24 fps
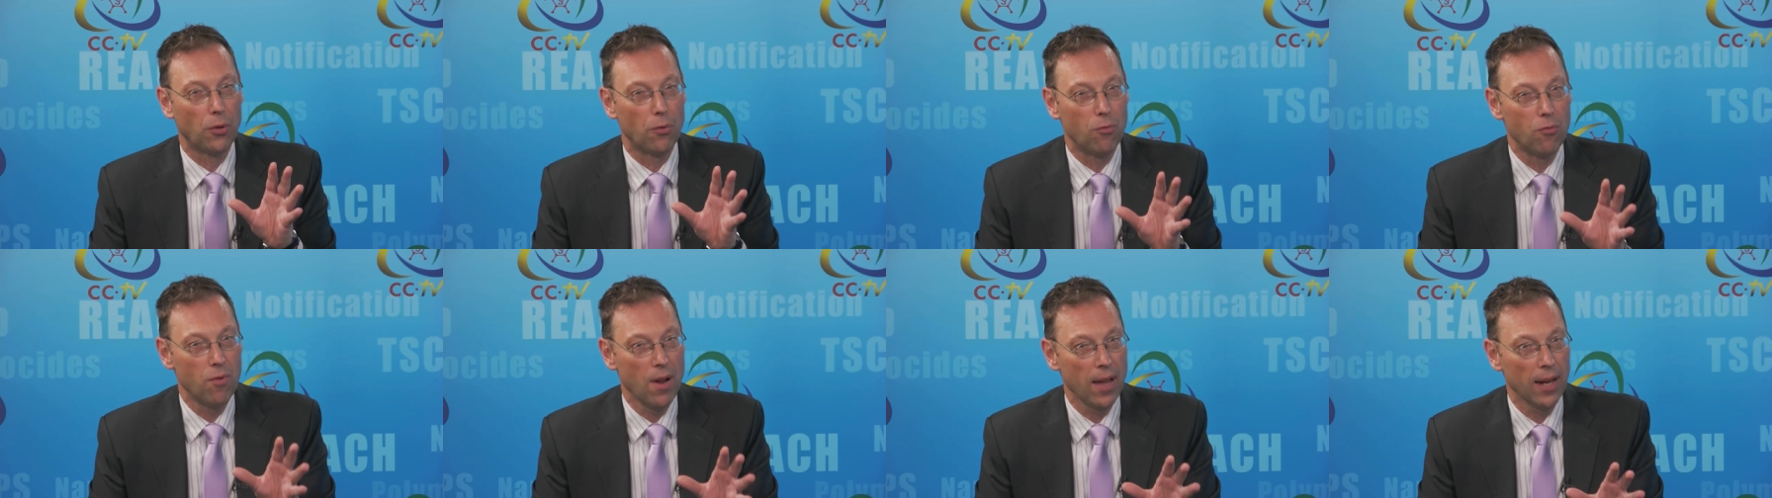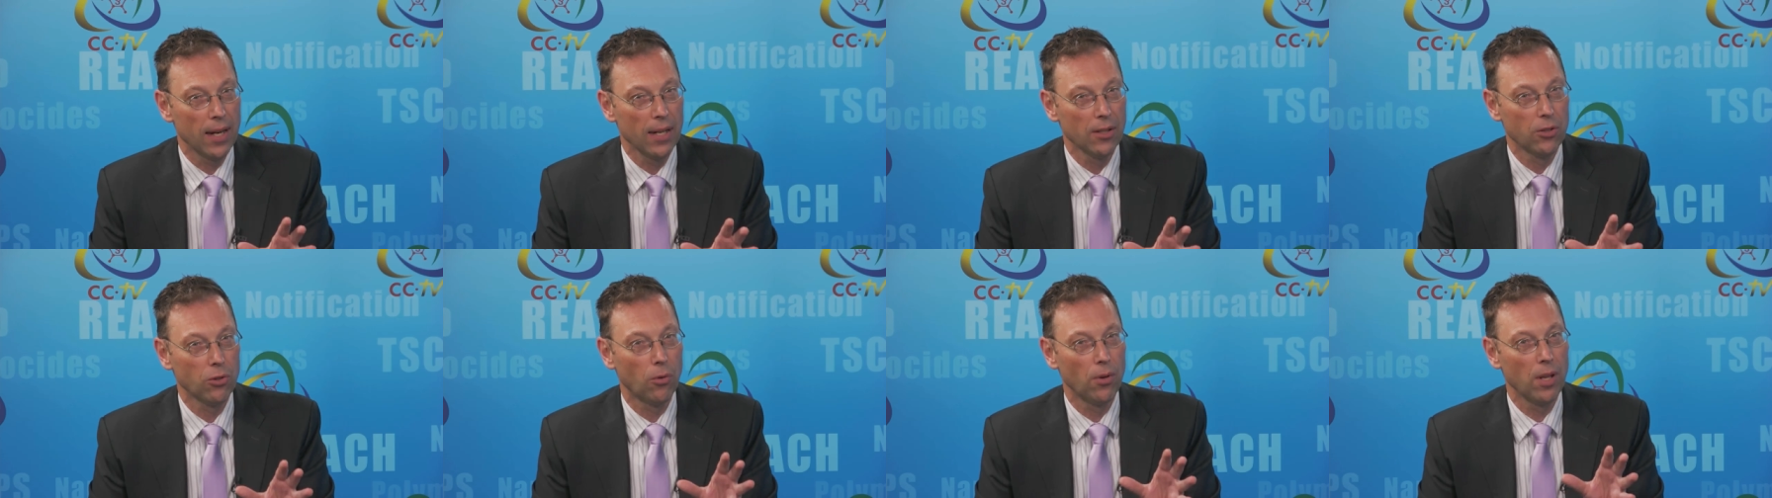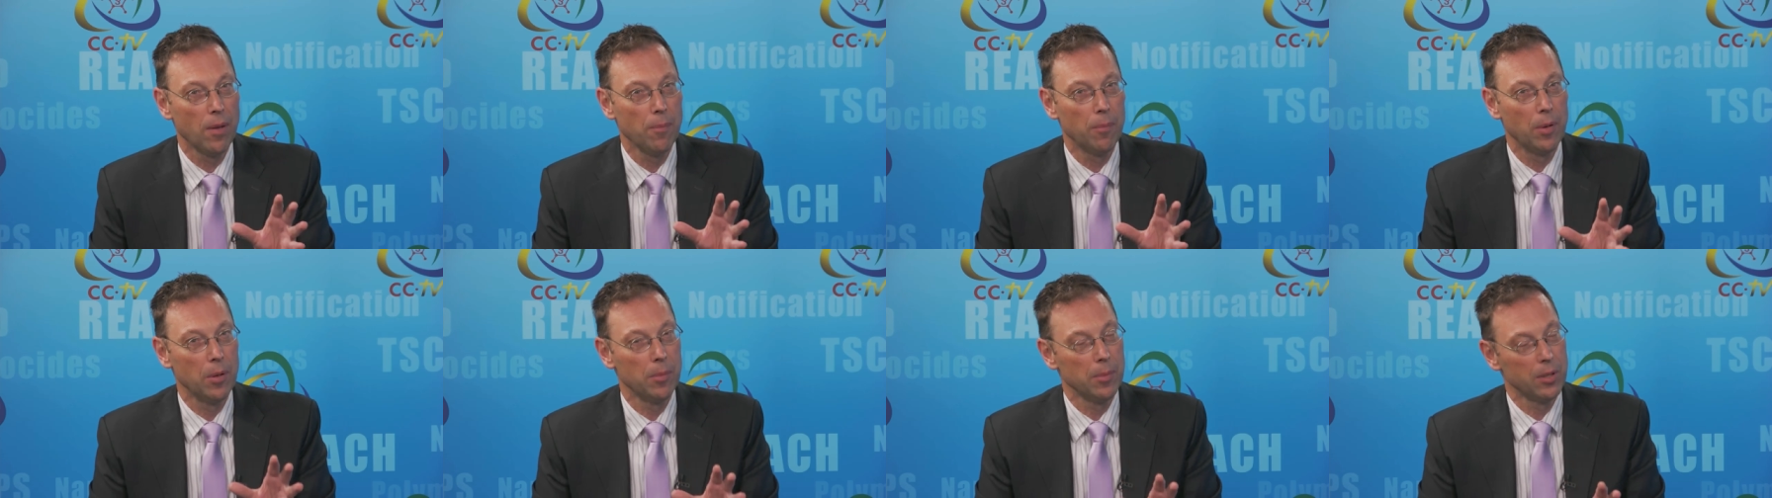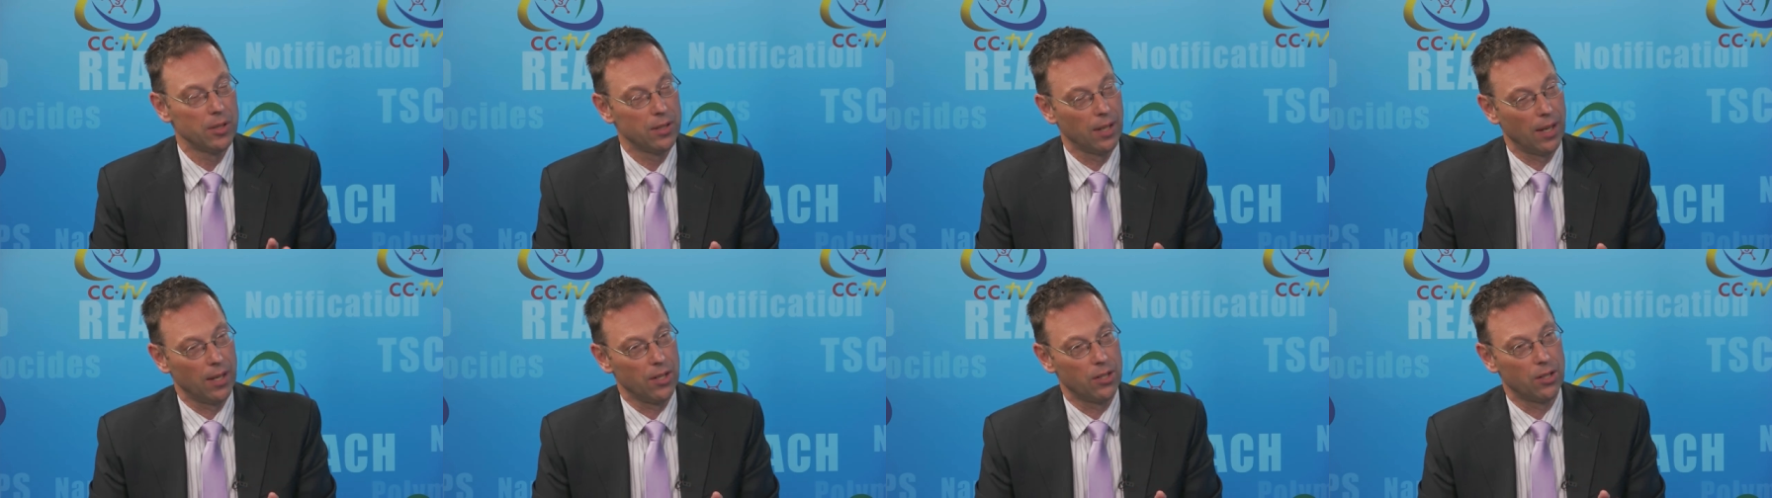regulatory
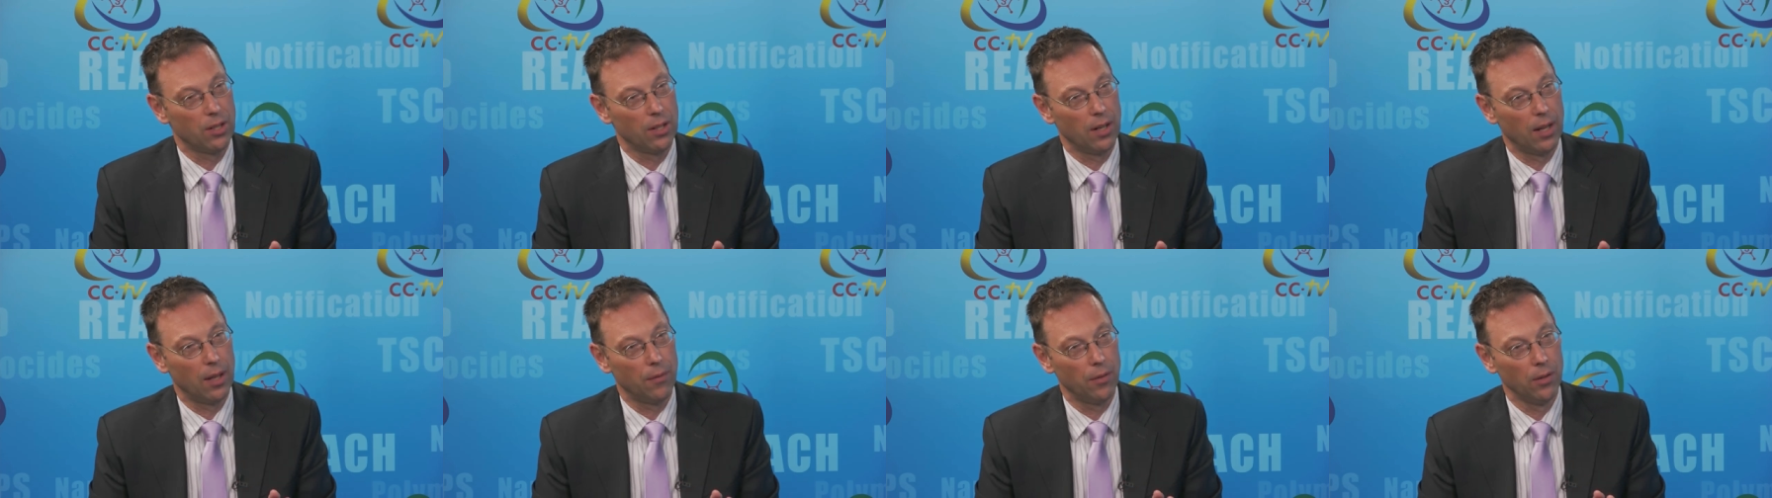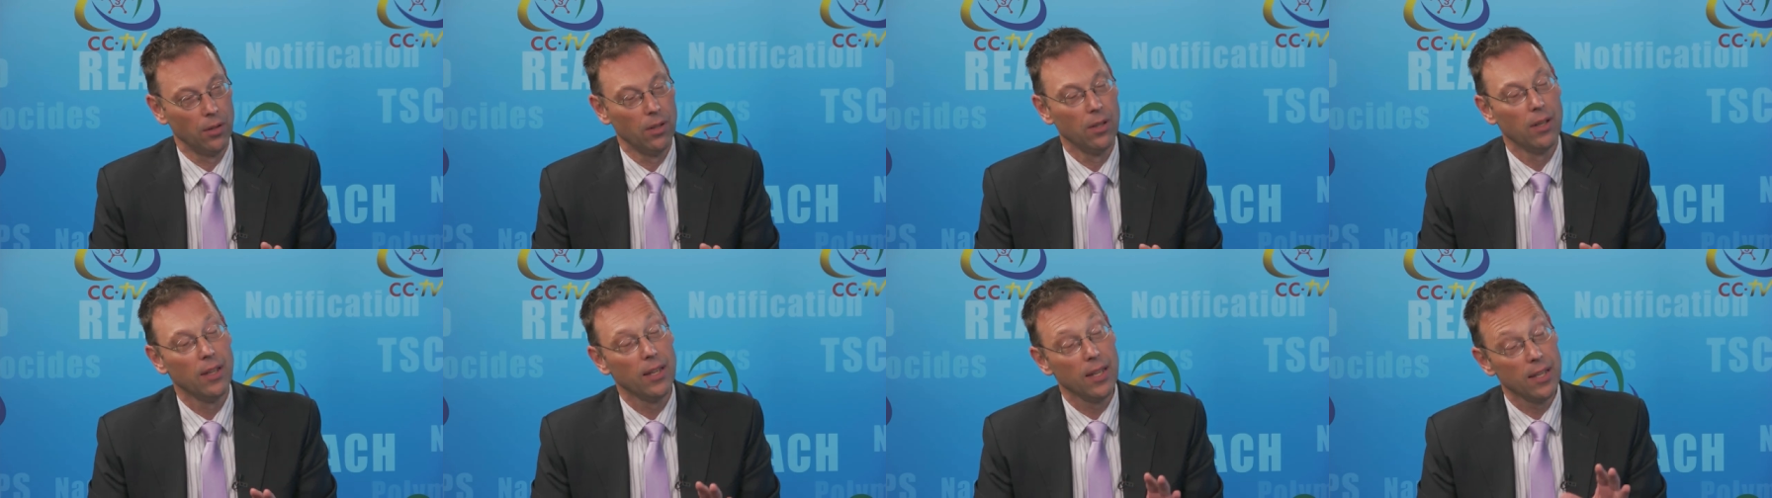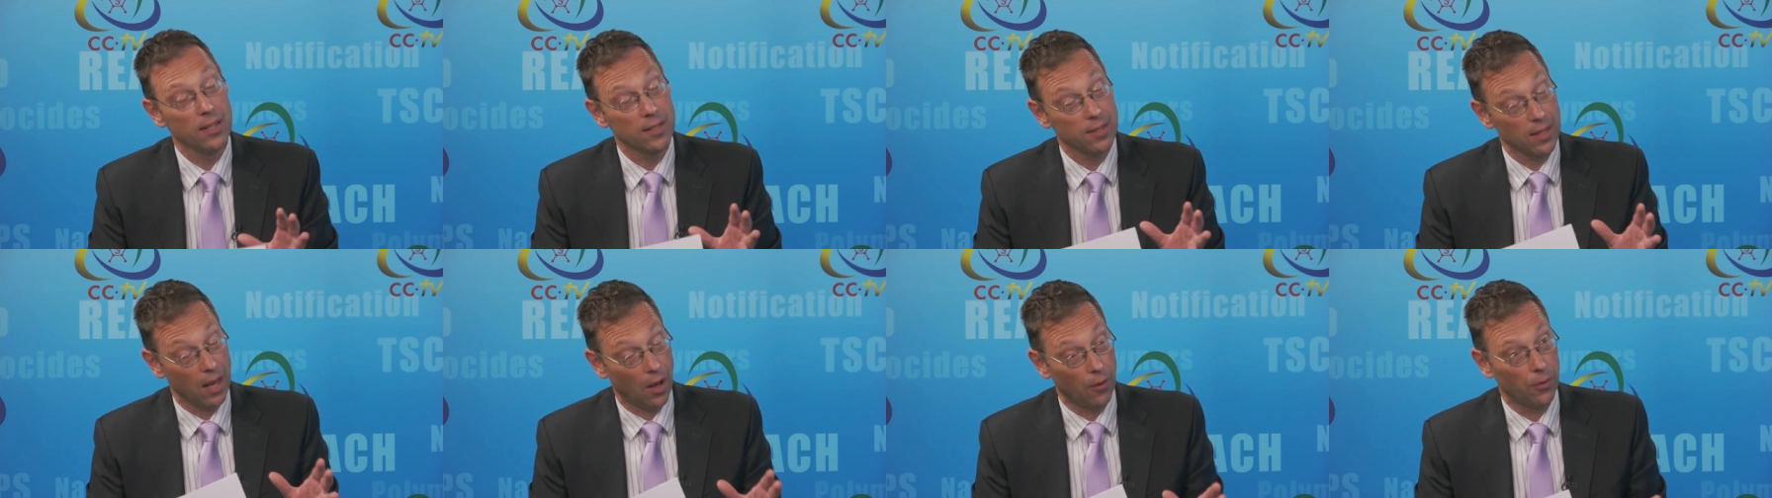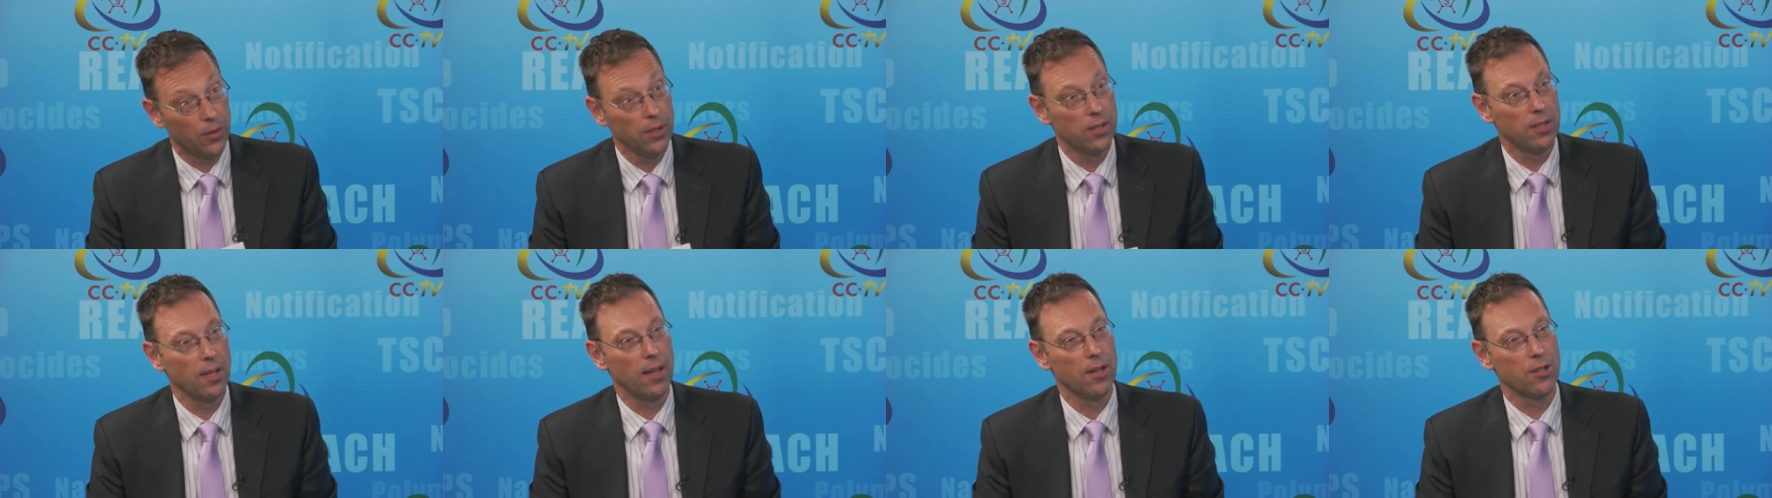implementation level in
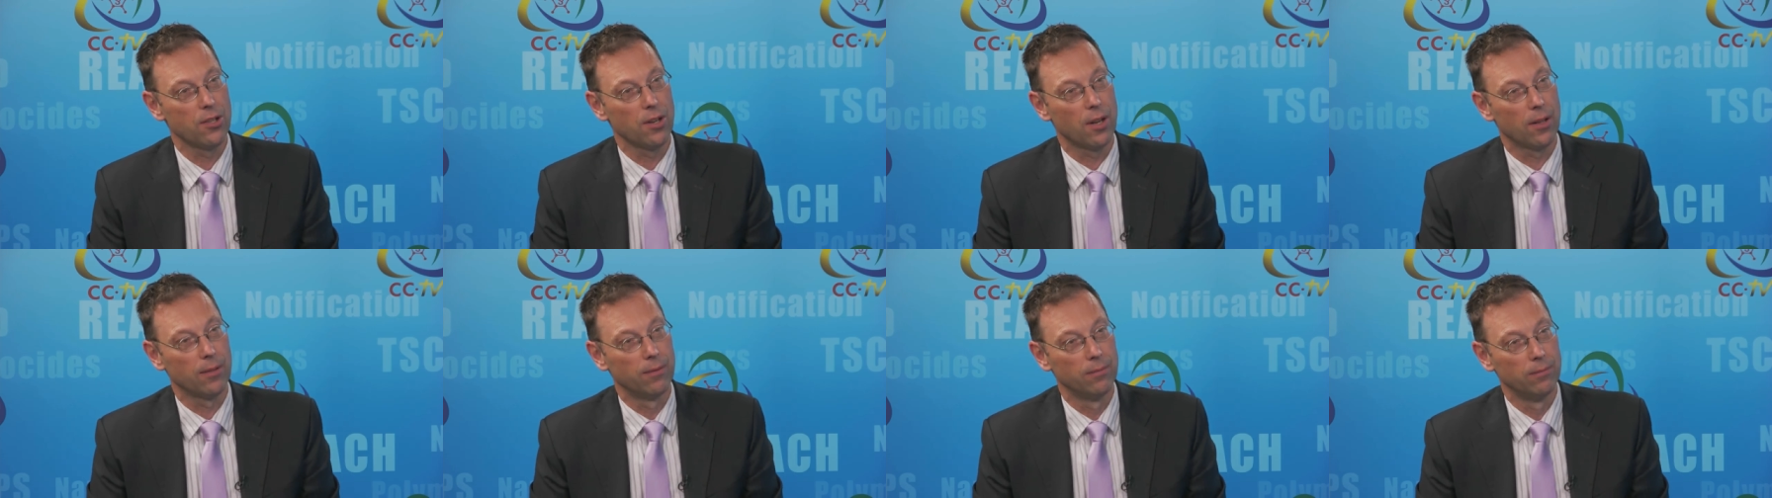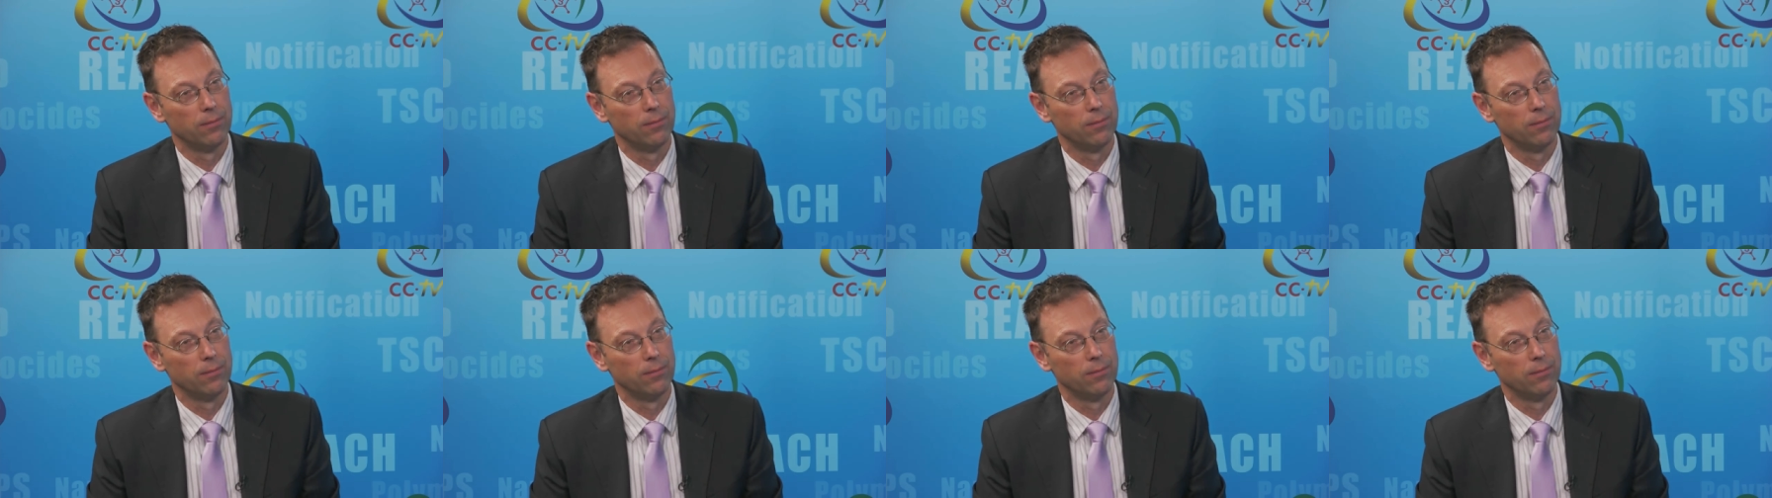Southeast Asia?